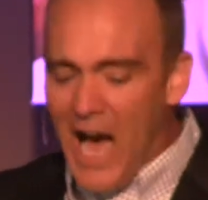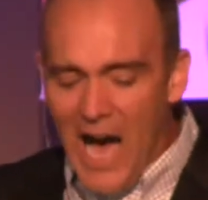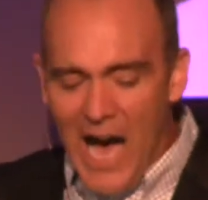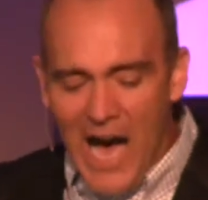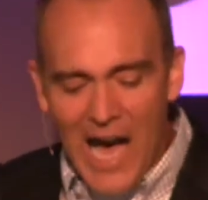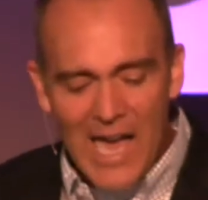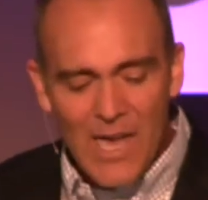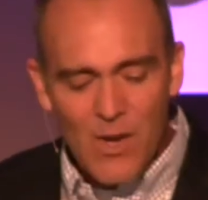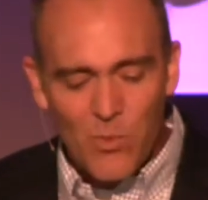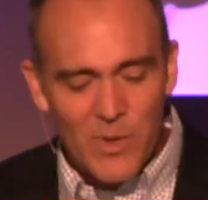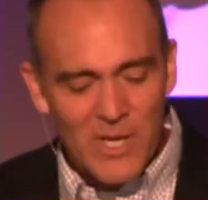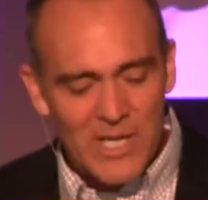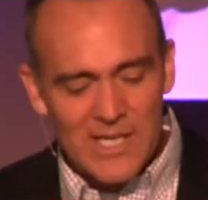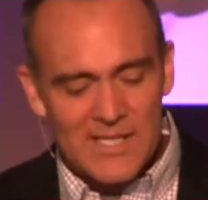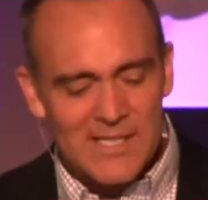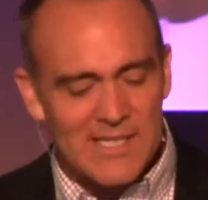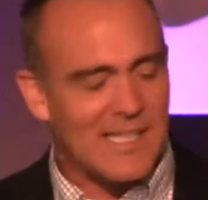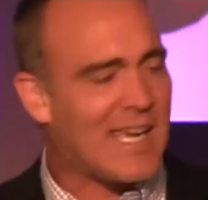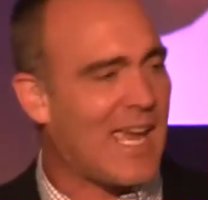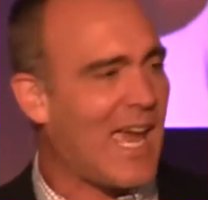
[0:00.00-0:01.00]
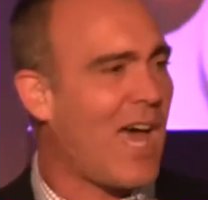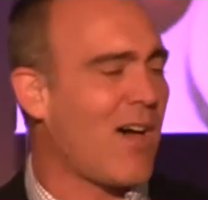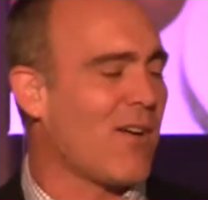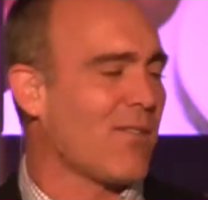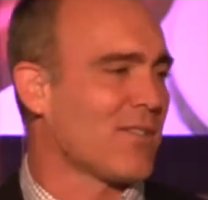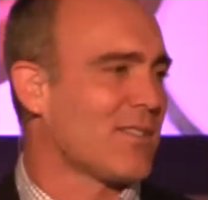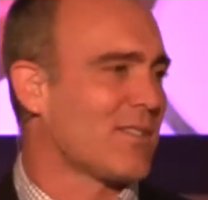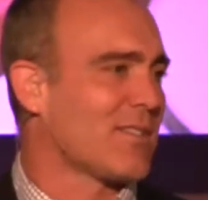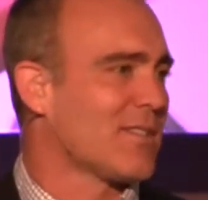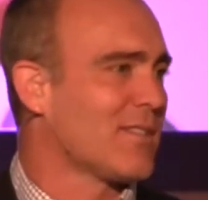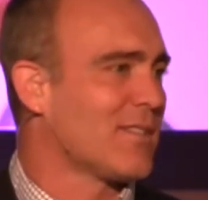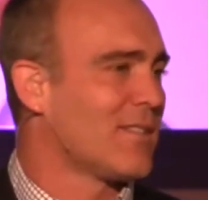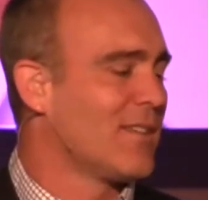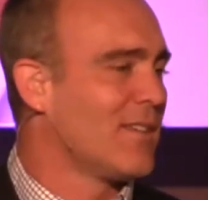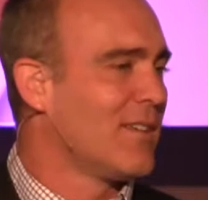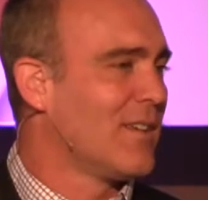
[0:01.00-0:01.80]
eyewitness accounts.